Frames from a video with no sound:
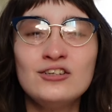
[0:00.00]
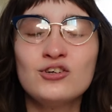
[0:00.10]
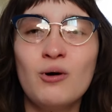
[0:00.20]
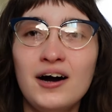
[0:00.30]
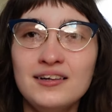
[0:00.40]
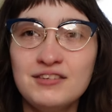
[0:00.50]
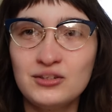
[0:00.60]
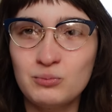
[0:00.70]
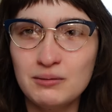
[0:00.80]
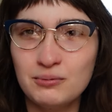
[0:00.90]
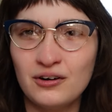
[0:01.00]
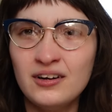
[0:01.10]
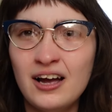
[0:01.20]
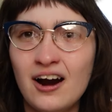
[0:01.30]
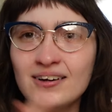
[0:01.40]
So all of these people
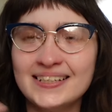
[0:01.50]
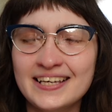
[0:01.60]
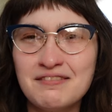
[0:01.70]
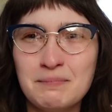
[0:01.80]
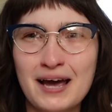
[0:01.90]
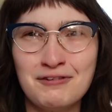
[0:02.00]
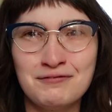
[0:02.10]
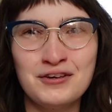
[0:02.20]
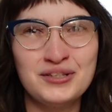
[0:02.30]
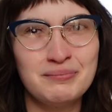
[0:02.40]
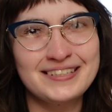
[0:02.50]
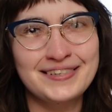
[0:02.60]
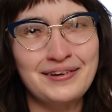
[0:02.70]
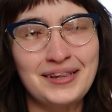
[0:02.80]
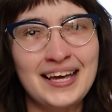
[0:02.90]
are like giving bad reviews because
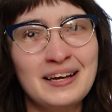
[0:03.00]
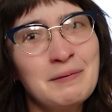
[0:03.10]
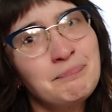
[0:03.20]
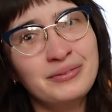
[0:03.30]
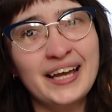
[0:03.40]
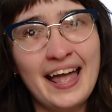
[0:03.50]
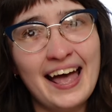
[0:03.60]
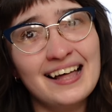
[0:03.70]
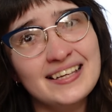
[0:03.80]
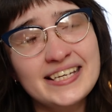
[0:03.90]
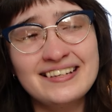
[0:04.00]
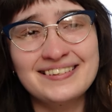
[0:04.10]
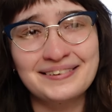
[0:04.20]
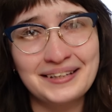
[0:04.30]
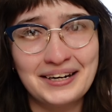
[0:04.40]
they're like, Ellie
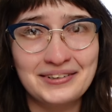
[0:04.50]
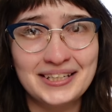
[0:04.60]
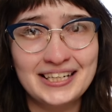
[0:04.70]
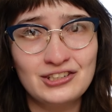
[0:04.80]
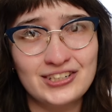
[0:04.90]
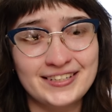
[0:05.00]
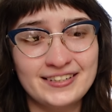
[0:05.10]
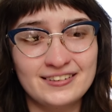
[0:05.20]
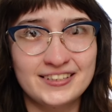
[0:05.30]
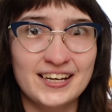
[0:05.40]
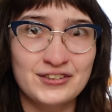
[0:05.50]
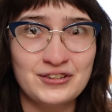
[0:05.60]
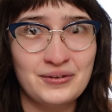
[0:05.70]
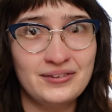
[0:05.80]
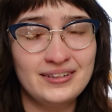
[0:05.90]
is literally just
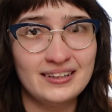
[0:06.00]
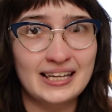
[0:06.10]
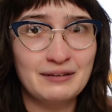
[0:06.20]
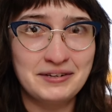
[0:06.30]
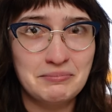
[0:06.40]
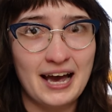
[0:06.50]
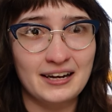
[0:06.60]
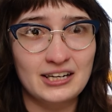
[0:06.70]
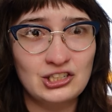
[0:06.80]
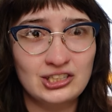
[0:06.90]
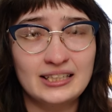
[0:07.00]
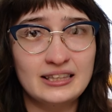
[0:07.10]
Sassoon, like repackaged.